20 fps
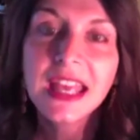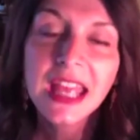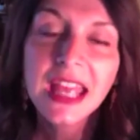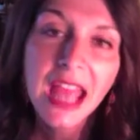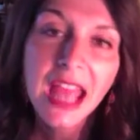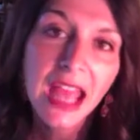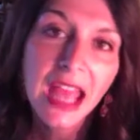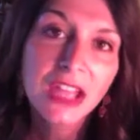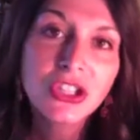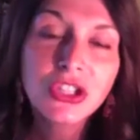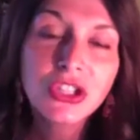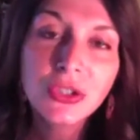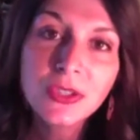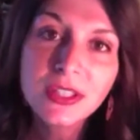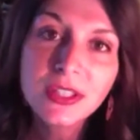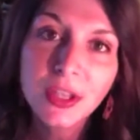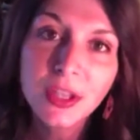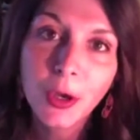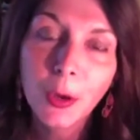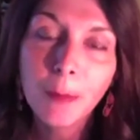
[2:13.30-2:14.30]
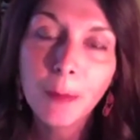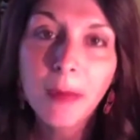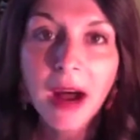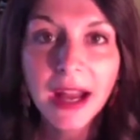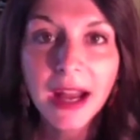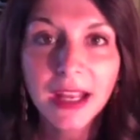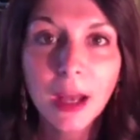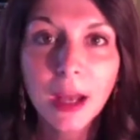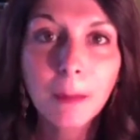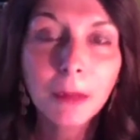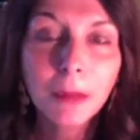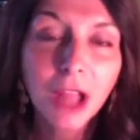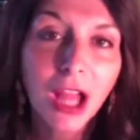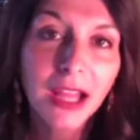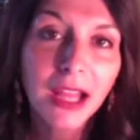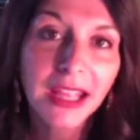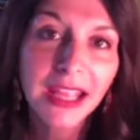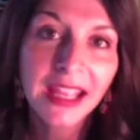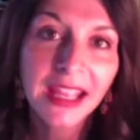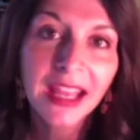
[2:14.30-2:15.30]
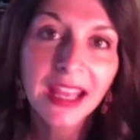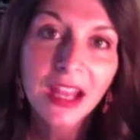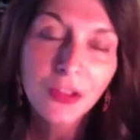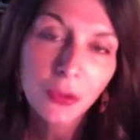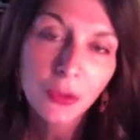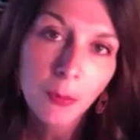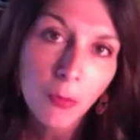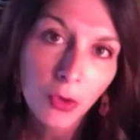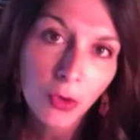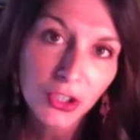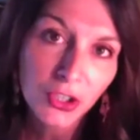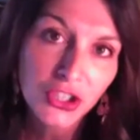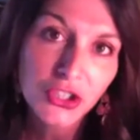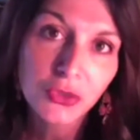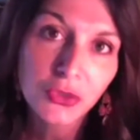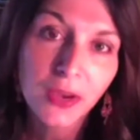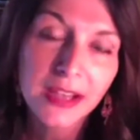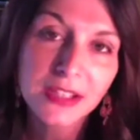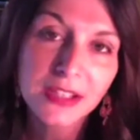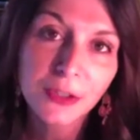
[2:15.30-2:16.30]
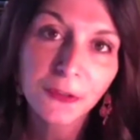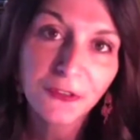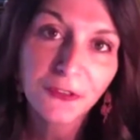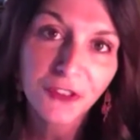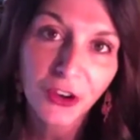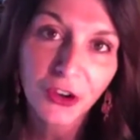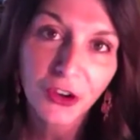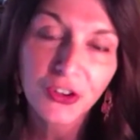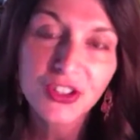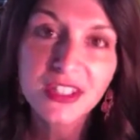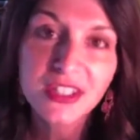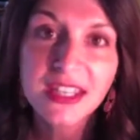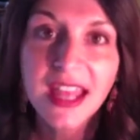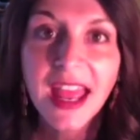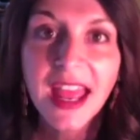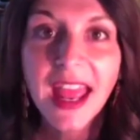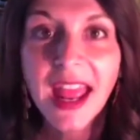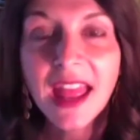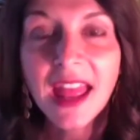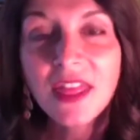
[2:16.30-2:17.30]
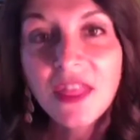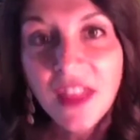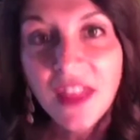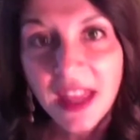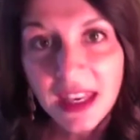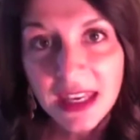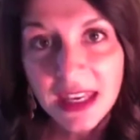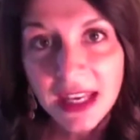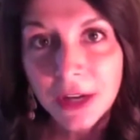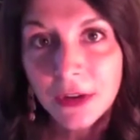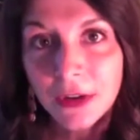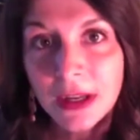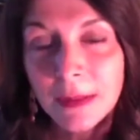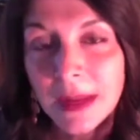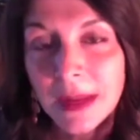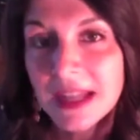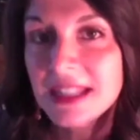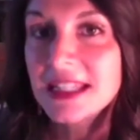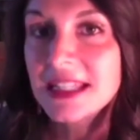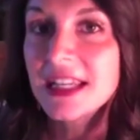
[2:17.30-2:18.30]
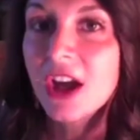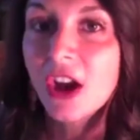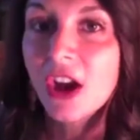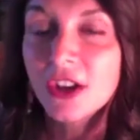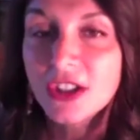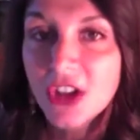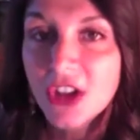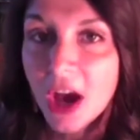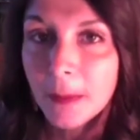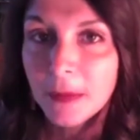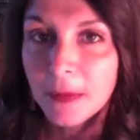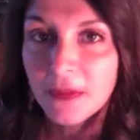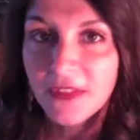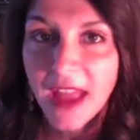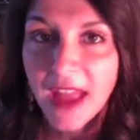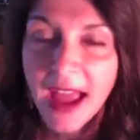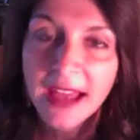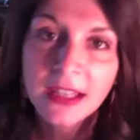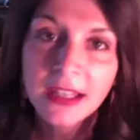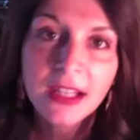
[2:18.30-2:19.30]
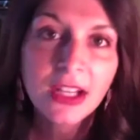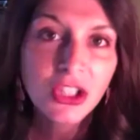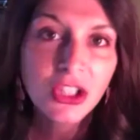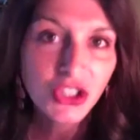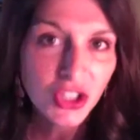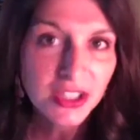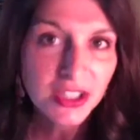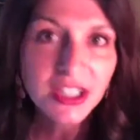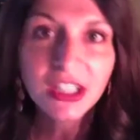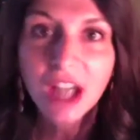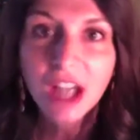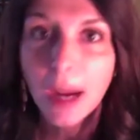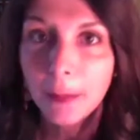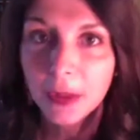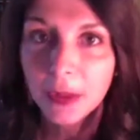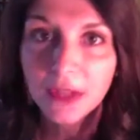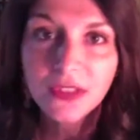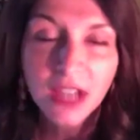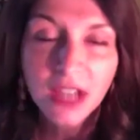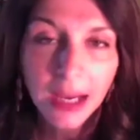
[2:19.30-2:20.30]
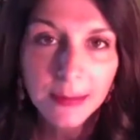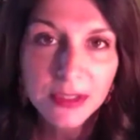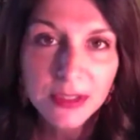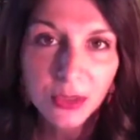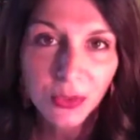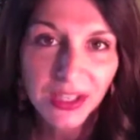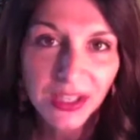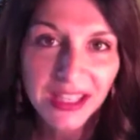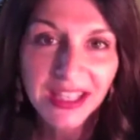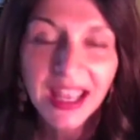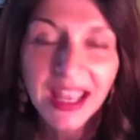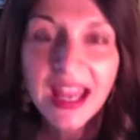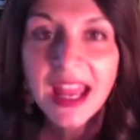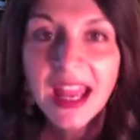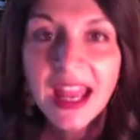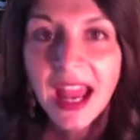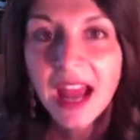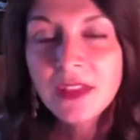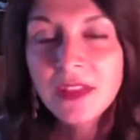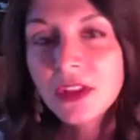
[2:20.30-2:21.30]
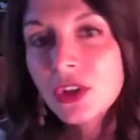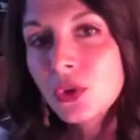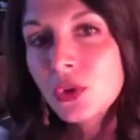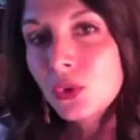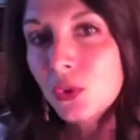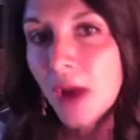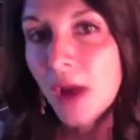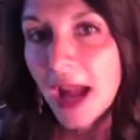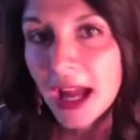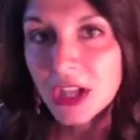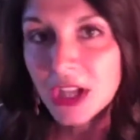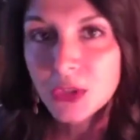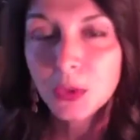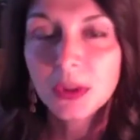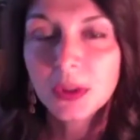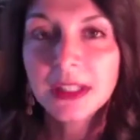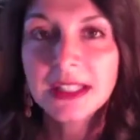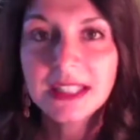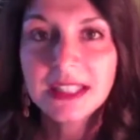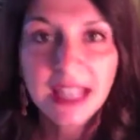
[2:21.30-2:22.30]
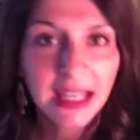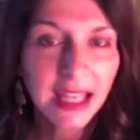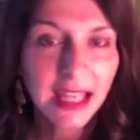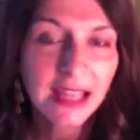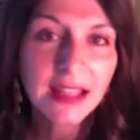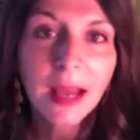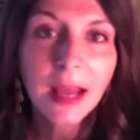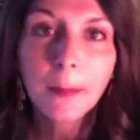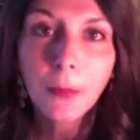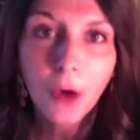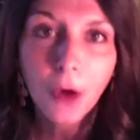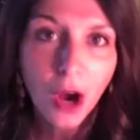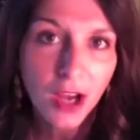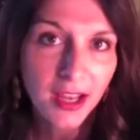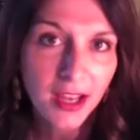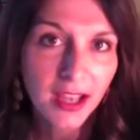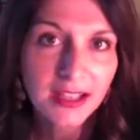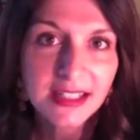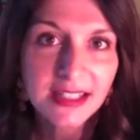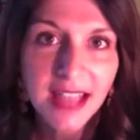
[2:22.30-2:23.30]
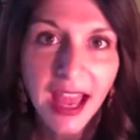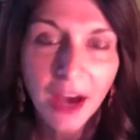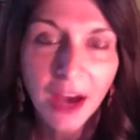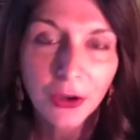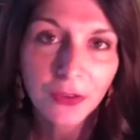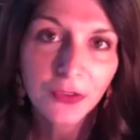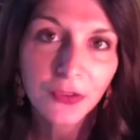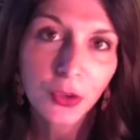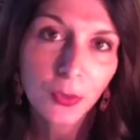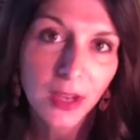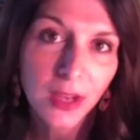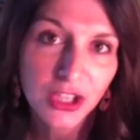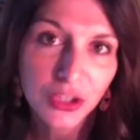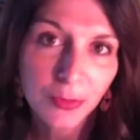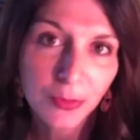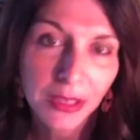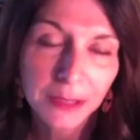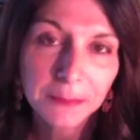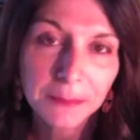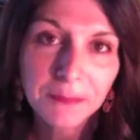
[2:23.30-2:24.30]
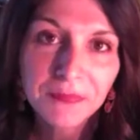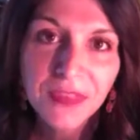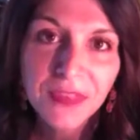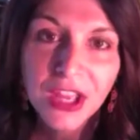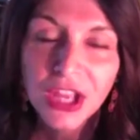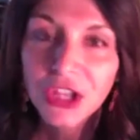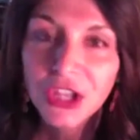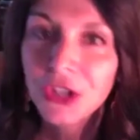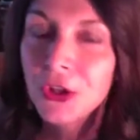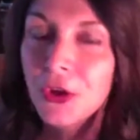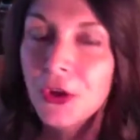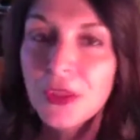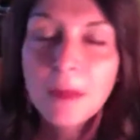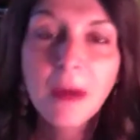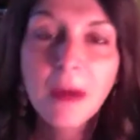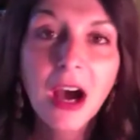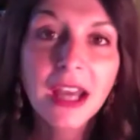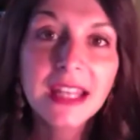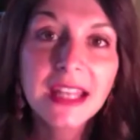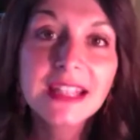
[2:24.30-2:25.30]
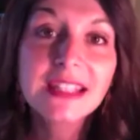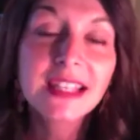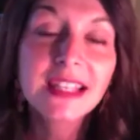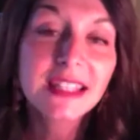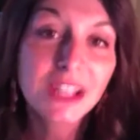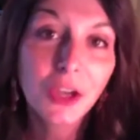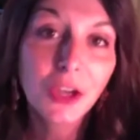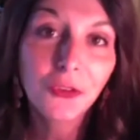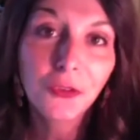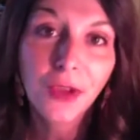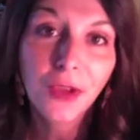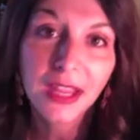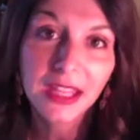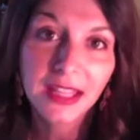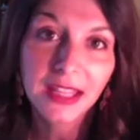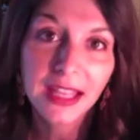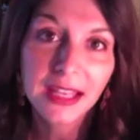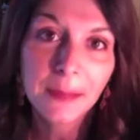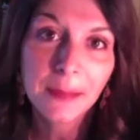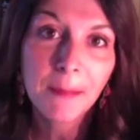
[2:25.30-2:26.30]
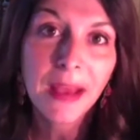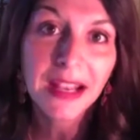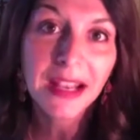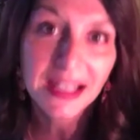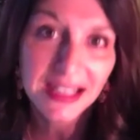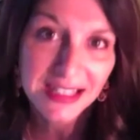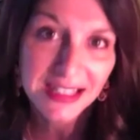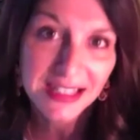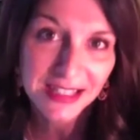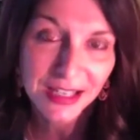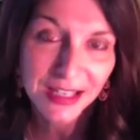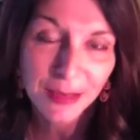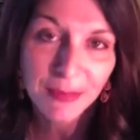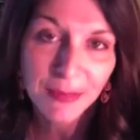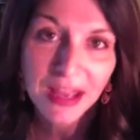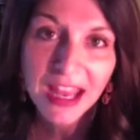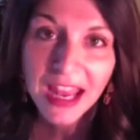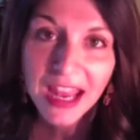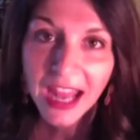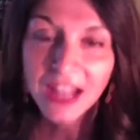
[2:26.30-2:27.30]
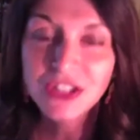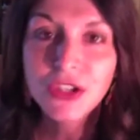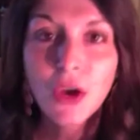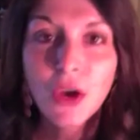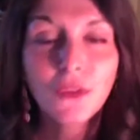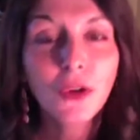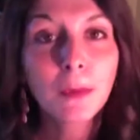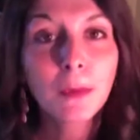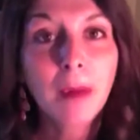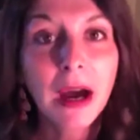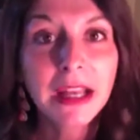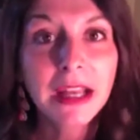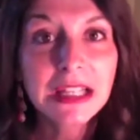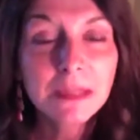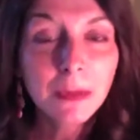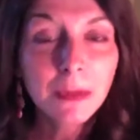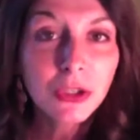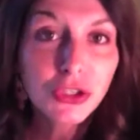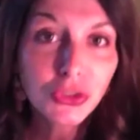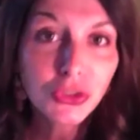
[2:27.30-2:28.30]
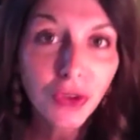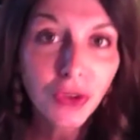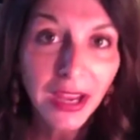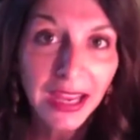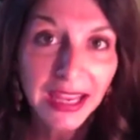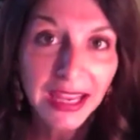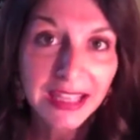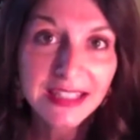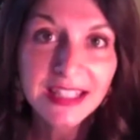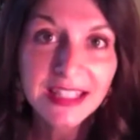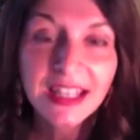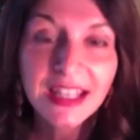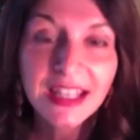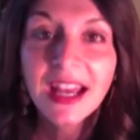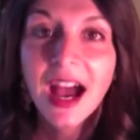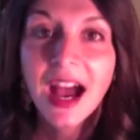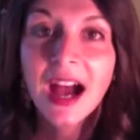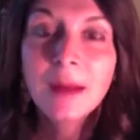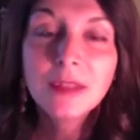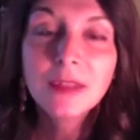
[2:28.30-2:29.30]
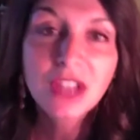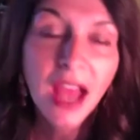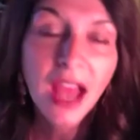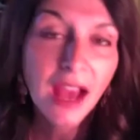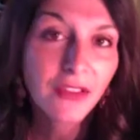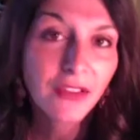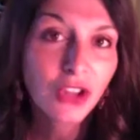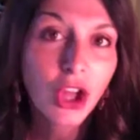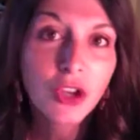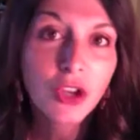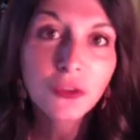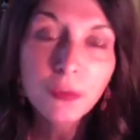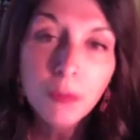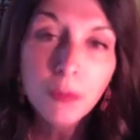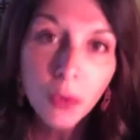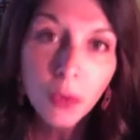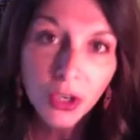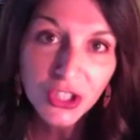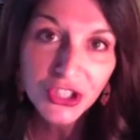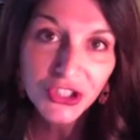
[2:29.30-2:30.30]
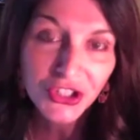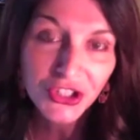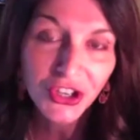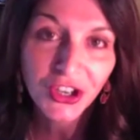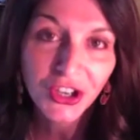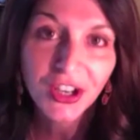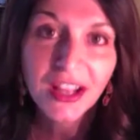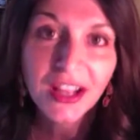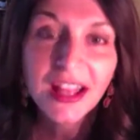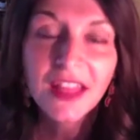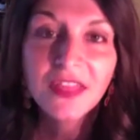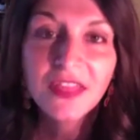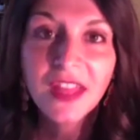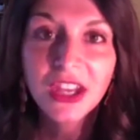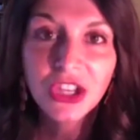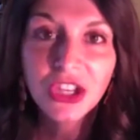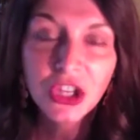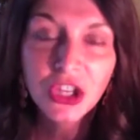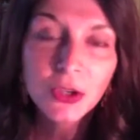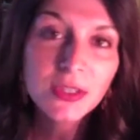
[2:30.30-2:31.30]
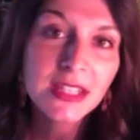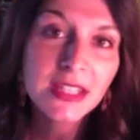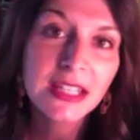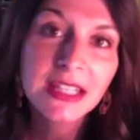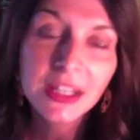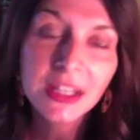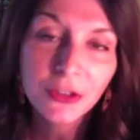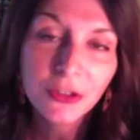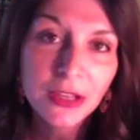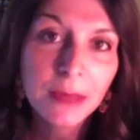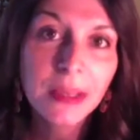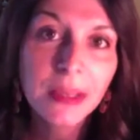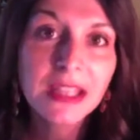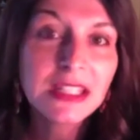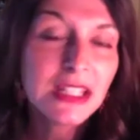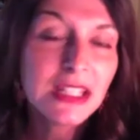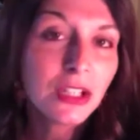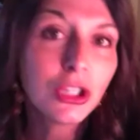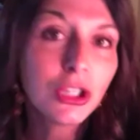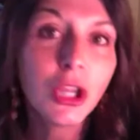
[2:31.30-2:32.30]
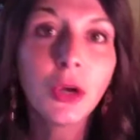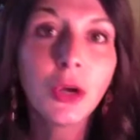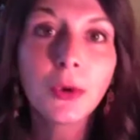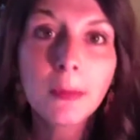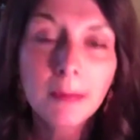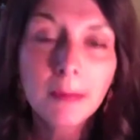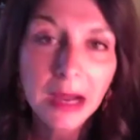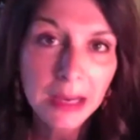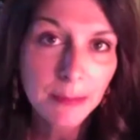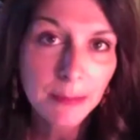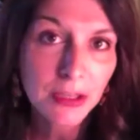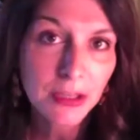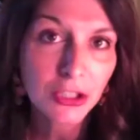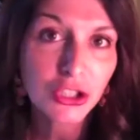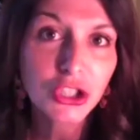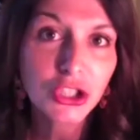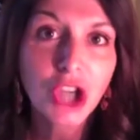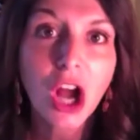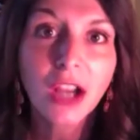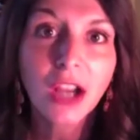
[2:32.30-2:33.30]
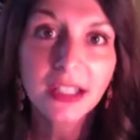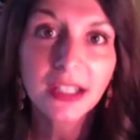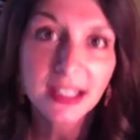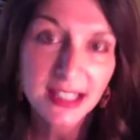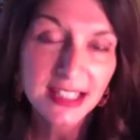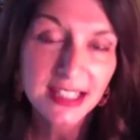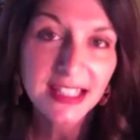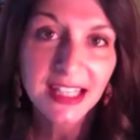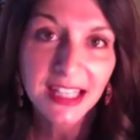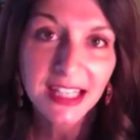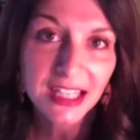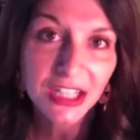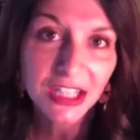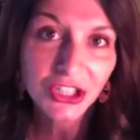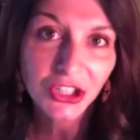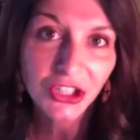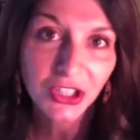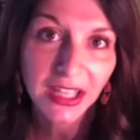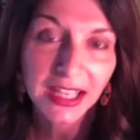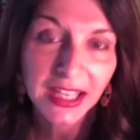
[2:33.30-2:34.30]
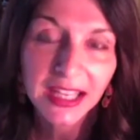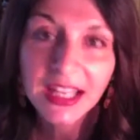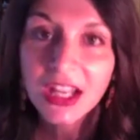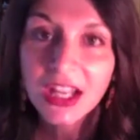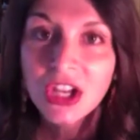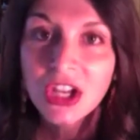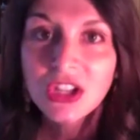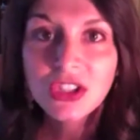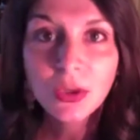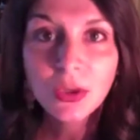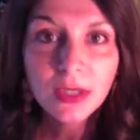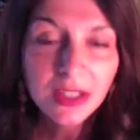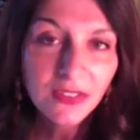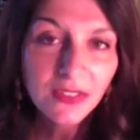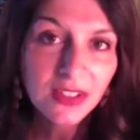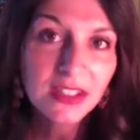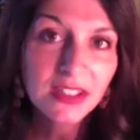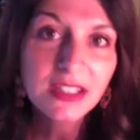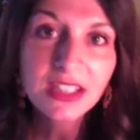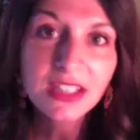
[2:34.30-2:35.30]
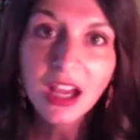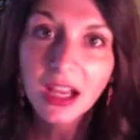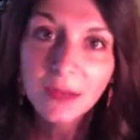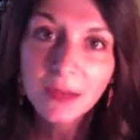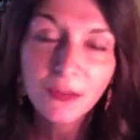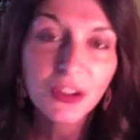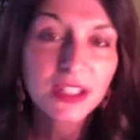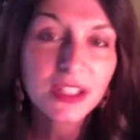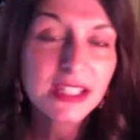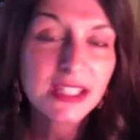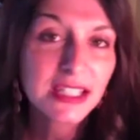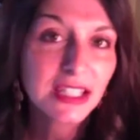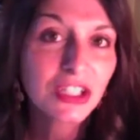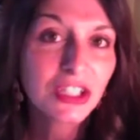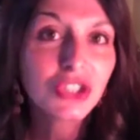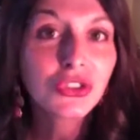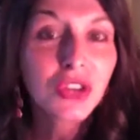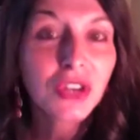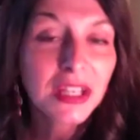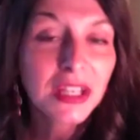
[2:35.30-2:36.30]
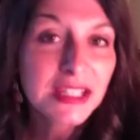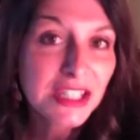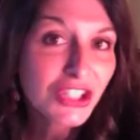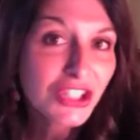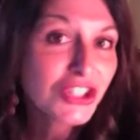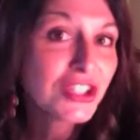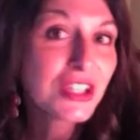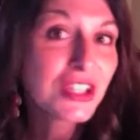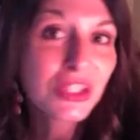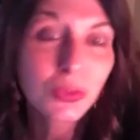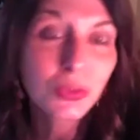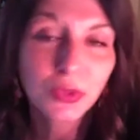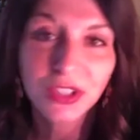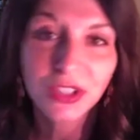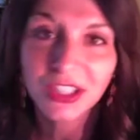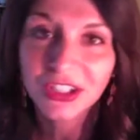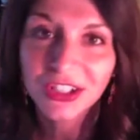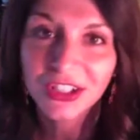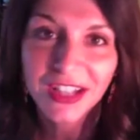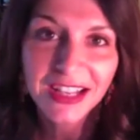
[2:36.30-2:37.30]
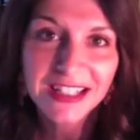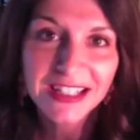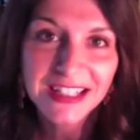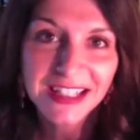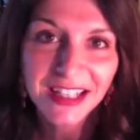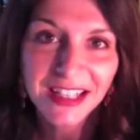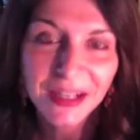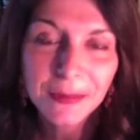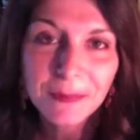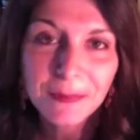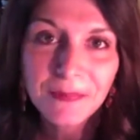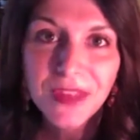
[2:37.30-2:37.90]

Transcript: and do so by applying the moisturizer first and then NeriumAD on top of that, just a couple of times a week, and then gradually taking that product out of your regimen. You know, the body is a self-regulating mechanism, and so if your body's been trained to have a lot of moisture, then using NeriumAD alone might be a shock to the skin initially. So giving the time for the skin to transition is a really good idea.